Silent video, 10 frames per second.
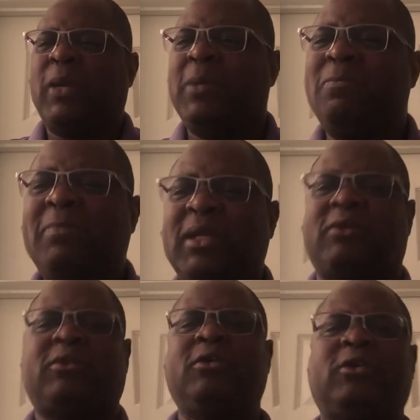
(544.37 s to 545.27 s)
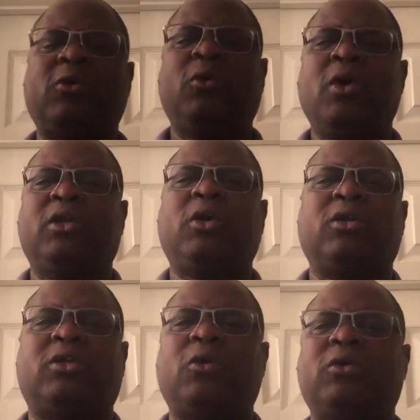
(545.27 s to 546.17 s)
administer to
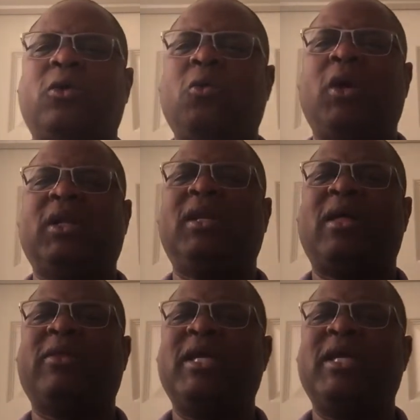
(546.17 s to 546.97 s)
one another.